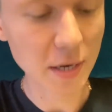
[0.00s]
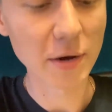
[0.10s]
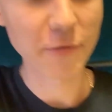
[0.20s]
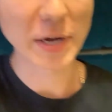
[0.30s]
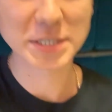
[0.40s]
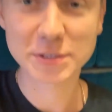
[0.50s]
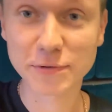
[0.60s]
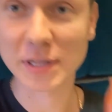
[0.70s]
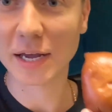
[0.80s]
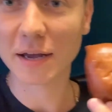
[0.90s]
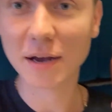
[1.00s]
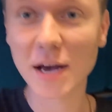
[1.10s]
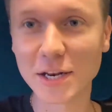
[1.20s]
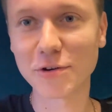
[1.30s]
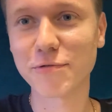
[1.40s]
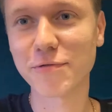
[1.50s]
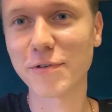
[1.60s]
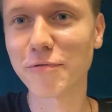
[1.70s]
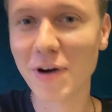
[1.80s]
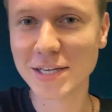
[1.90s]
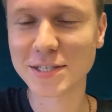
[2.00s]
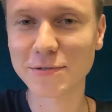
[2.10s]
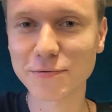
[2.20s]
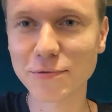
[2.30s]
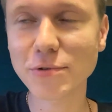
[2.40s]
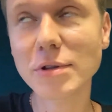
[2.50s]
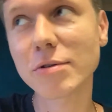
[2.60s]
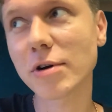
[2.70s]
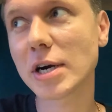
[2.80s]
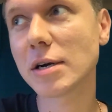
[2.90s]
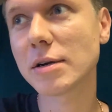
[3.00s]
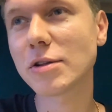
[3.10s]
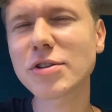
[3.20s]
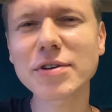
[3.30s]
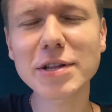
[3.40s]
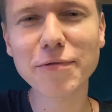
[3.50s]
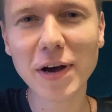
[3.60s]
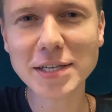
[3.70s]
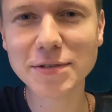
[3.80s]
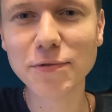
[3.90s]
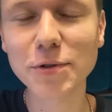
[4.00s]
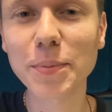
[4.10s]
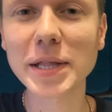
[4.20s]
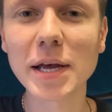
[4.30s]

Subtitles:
Fast, like a kind of fast food, or not really fast food, but